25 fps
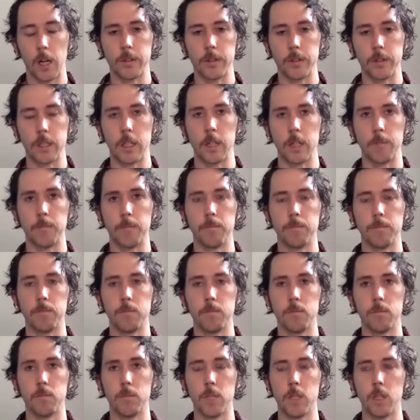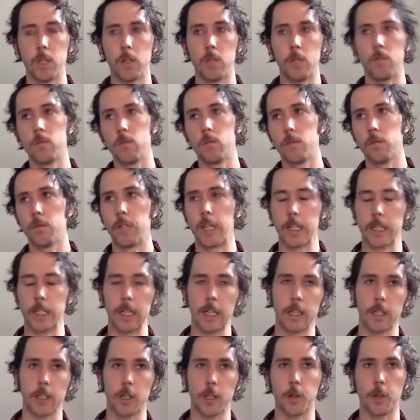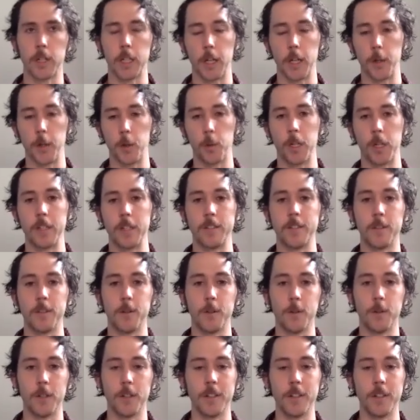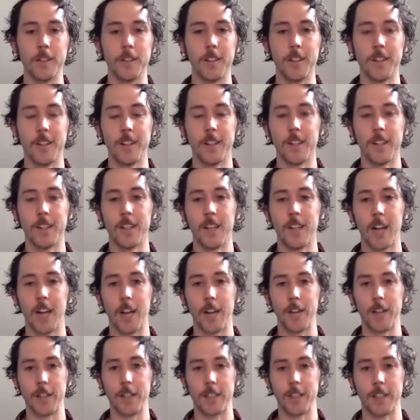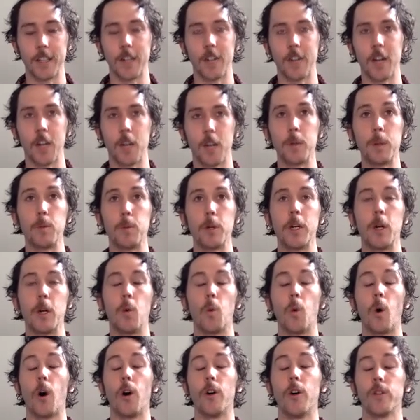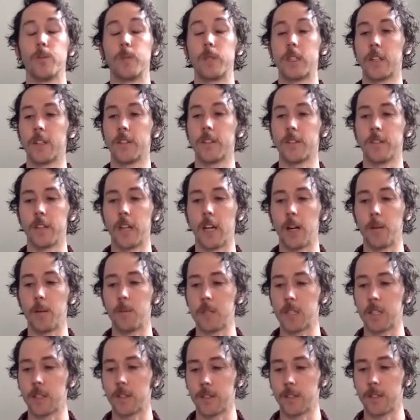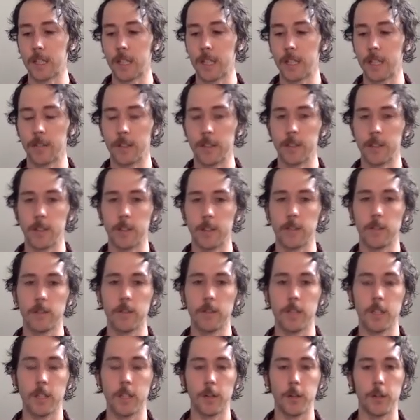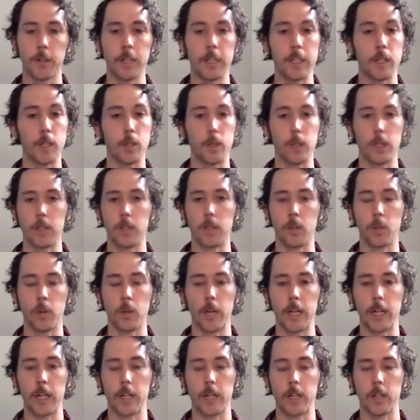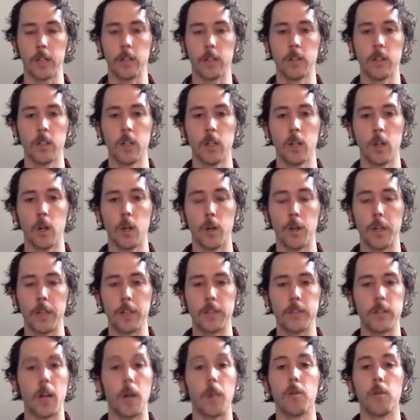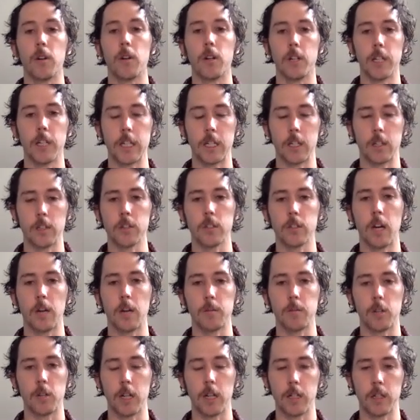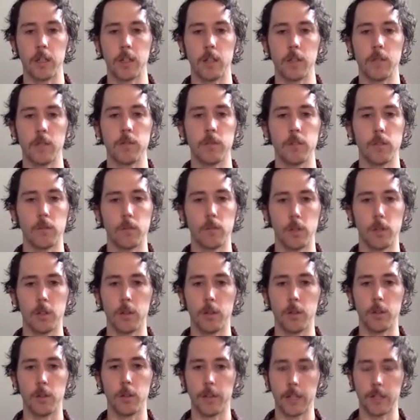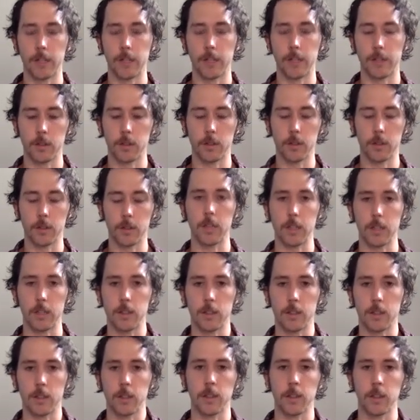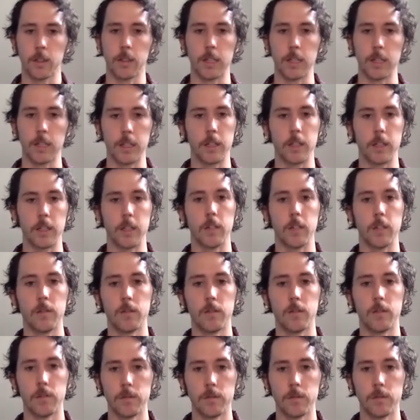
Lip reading: seen that kind of go the other way too. And I think that a lot of people hit walls because of that, because they kind of let their ego get in the way, or they stop learning, or stop trying to learn new things. They just stick to the thing they know.